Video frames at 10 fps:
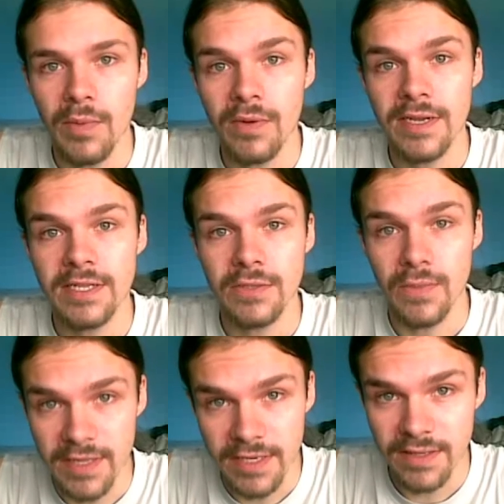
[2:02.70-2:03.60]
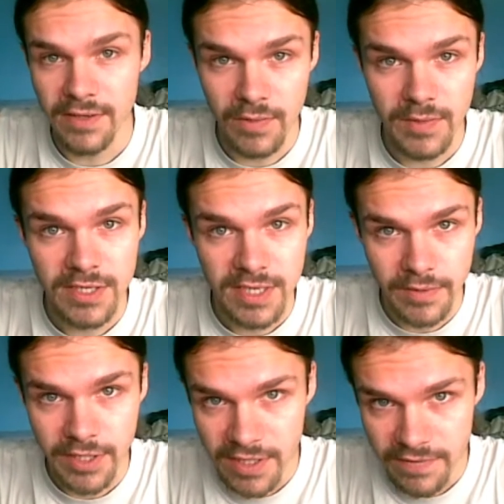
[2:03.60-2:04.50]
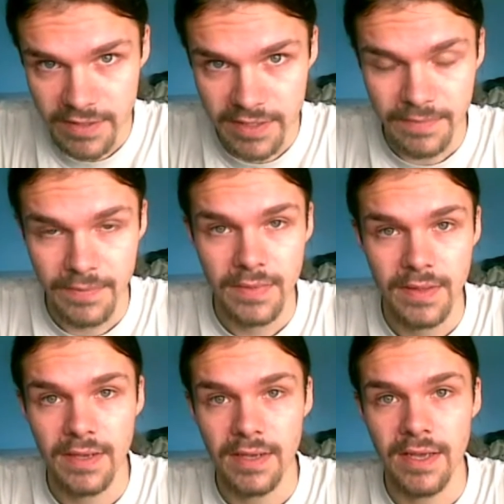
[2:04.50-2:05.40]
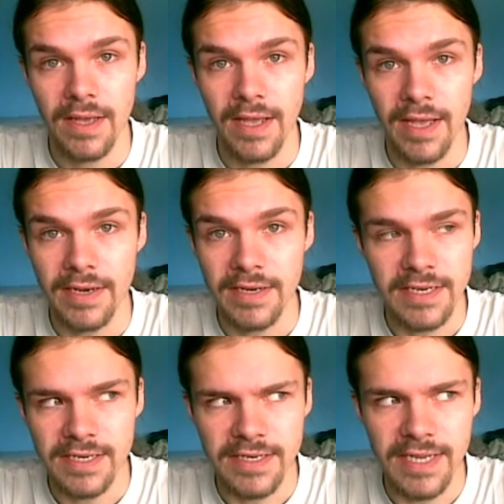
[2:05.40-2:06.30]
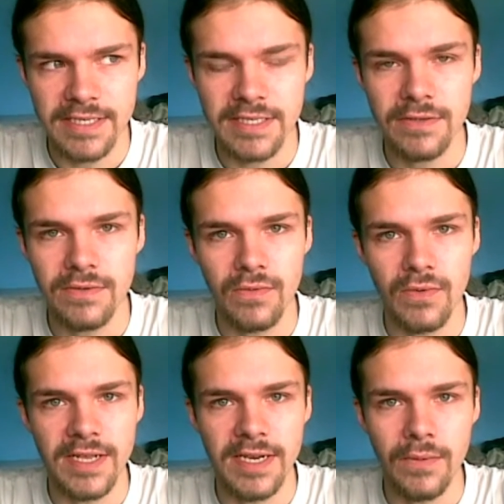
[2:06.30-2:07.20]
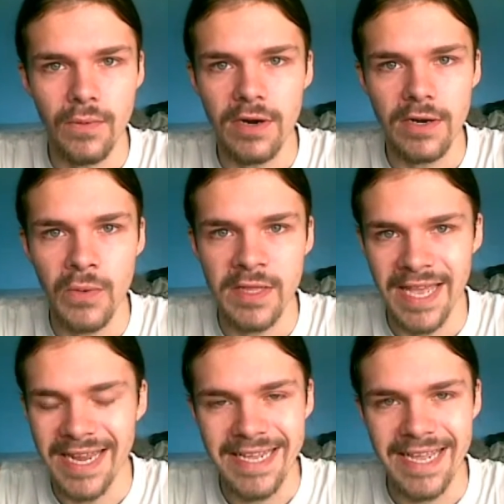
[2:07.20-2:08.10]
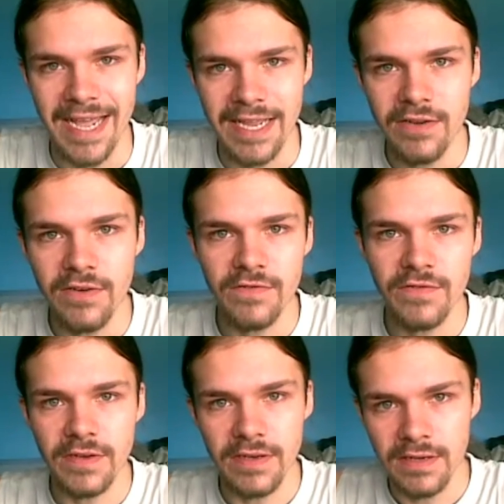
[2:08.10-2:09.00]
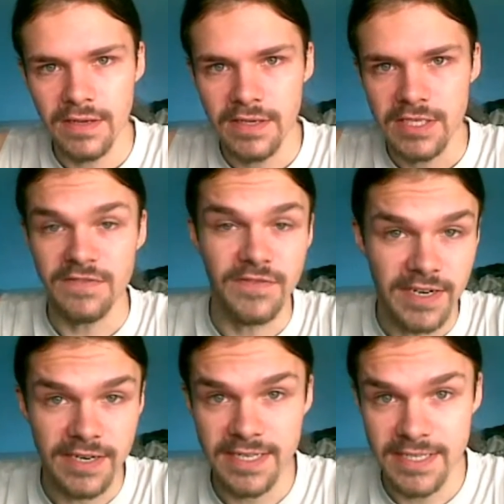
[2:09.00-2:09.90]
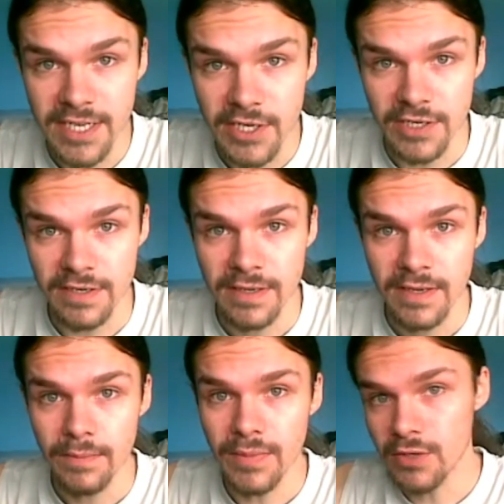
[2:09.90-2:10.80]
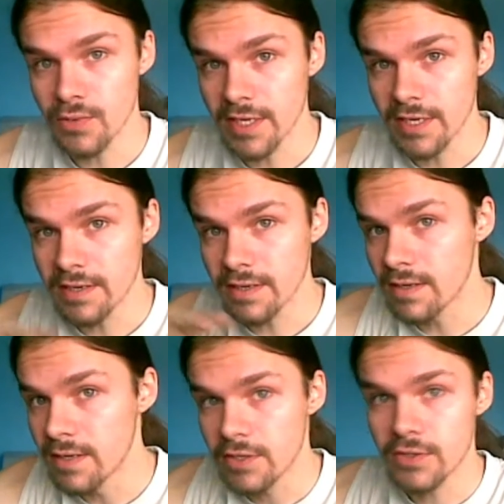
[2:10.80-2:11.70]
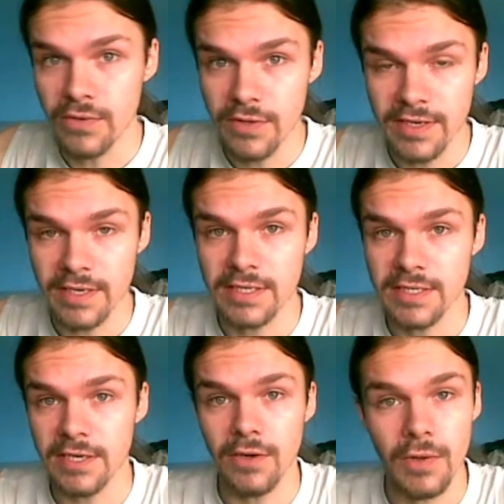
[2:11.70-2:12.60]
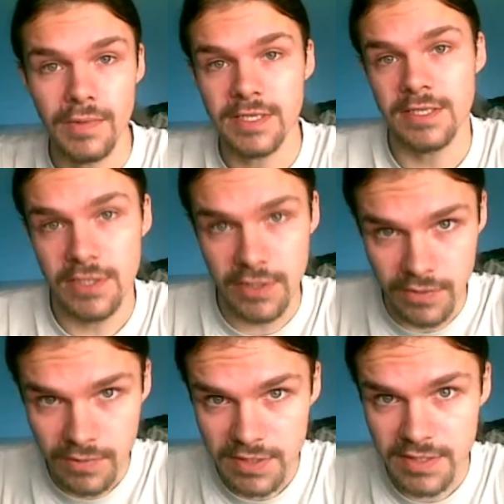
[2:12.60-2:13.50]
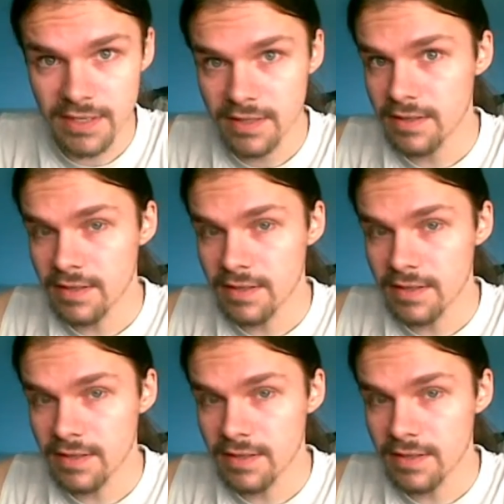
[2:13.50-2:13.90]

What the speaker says: operates within the human subjectivity, and it doesn't really work with any kind of severe distinction between two things. It always assumes that